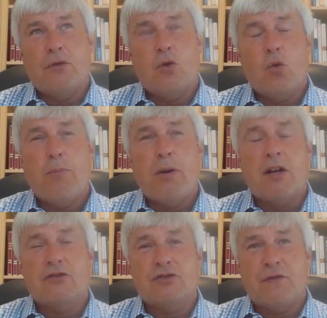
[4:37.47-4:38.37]
all
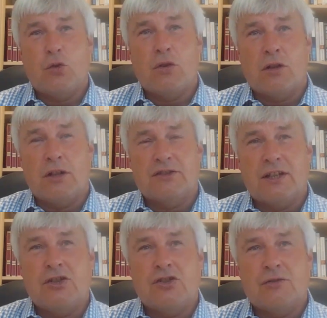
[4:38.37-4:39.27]
parts of the
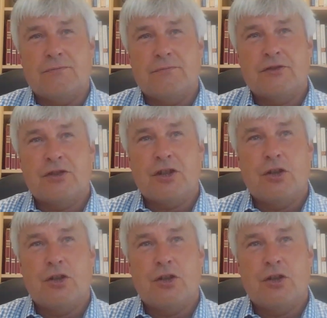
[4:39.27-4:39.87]
organization. So